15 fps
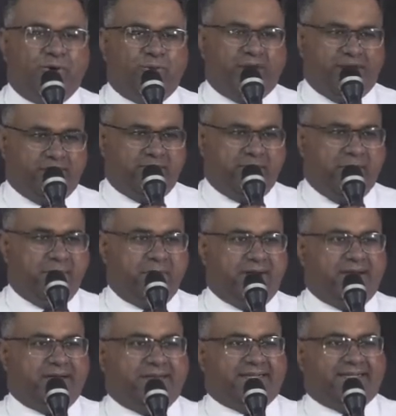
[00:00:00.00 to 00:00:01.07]
we
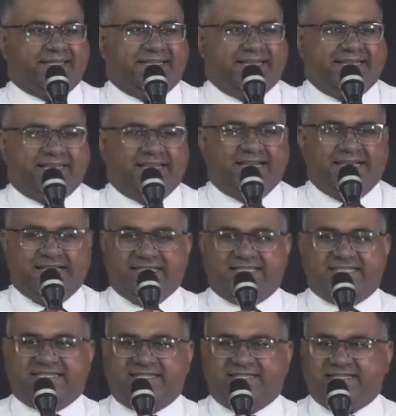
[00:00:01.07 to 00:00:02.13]
remember
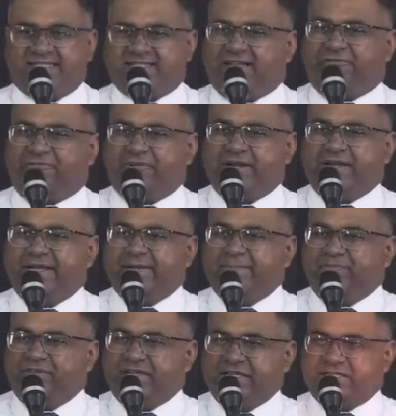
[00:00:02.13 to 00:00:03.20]
His suffering,
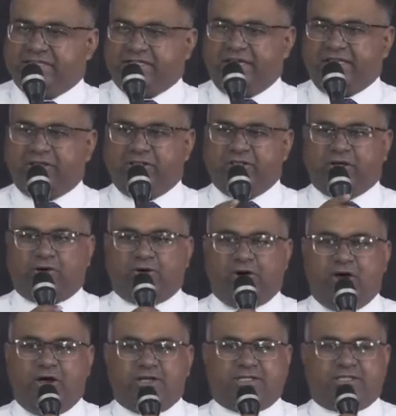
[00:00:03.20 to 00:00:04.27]
His death on the
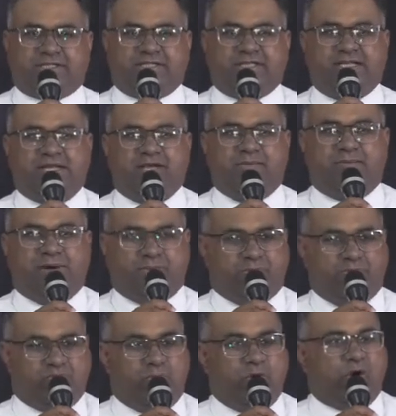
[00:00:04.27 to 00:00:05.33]
cross, but
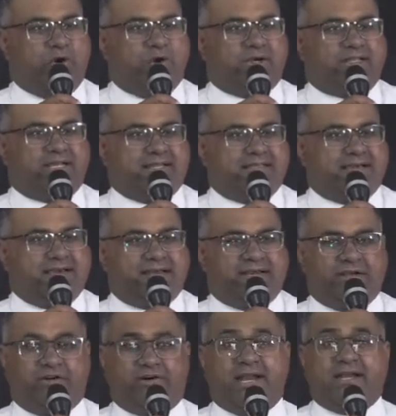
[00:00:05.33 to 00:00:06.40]
more than that
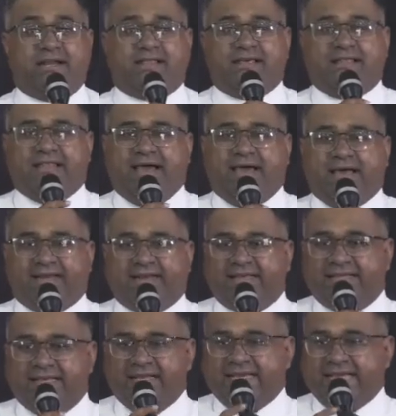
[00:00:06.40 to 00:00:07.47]
and greater than that,
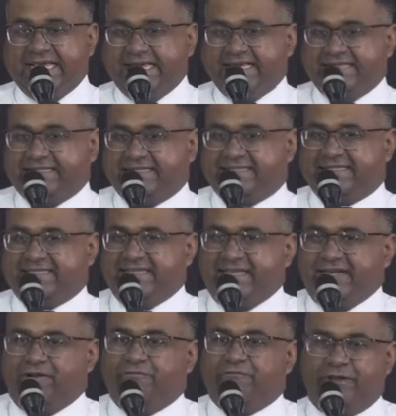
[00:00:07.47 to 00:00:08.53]
His
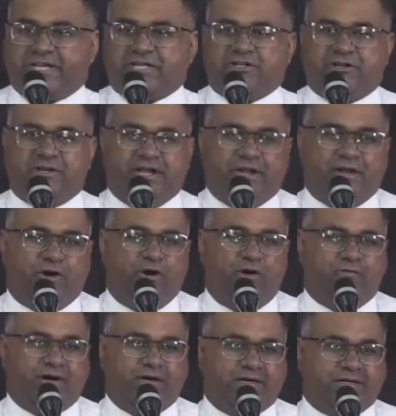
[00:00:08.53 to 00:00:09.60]
victory
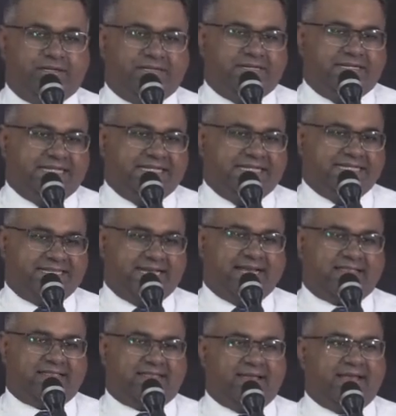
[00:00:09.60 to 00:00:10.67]
over
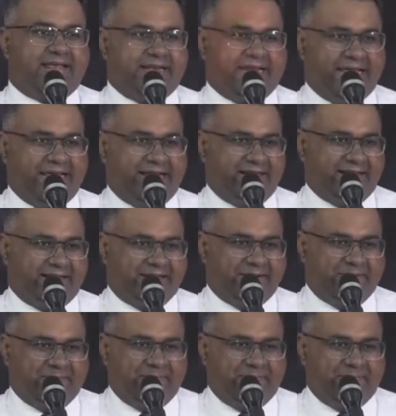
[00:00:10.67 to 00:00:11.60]
death and hell.